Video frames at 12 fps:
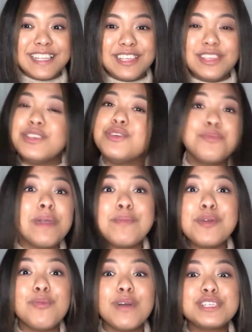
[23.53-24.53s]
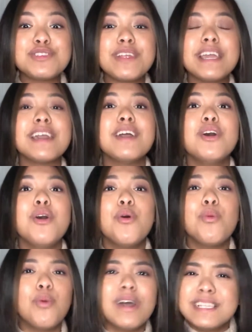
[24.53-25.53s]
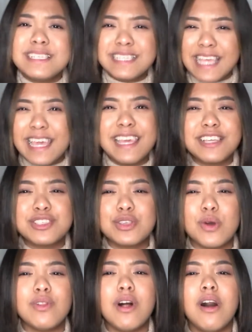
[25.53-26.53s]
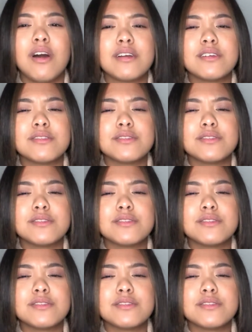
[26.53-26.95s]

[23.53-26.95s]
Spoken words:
You may be wondering, what is taking so long?